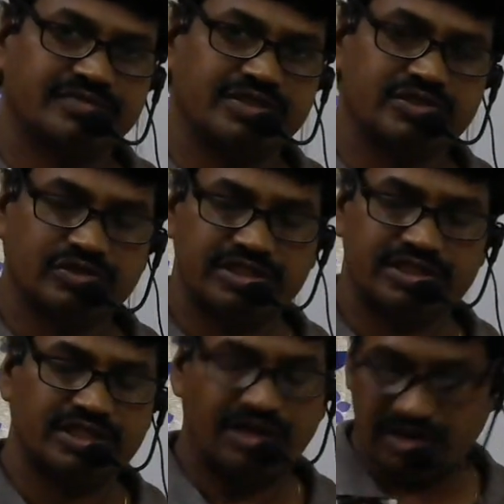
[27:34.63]
So
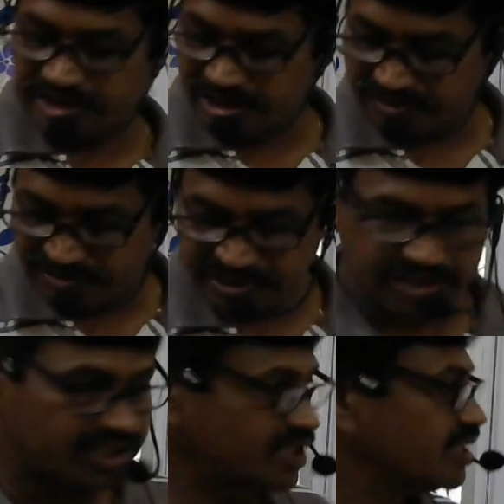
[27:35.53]
that order I am giving
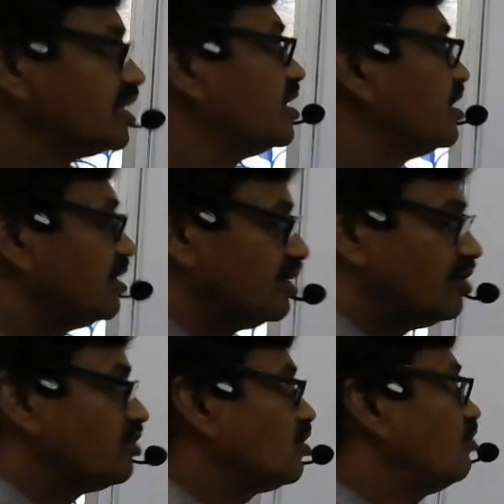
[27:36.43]
here,
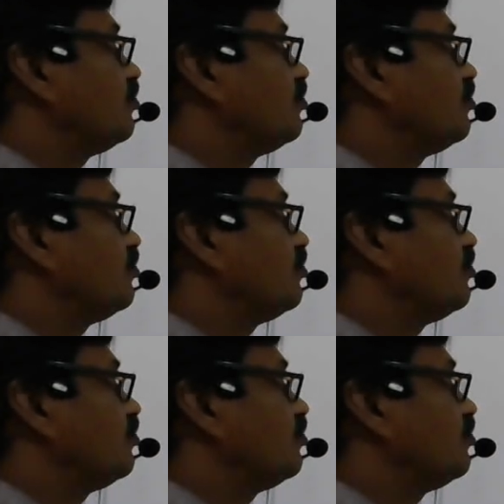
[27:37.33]
order of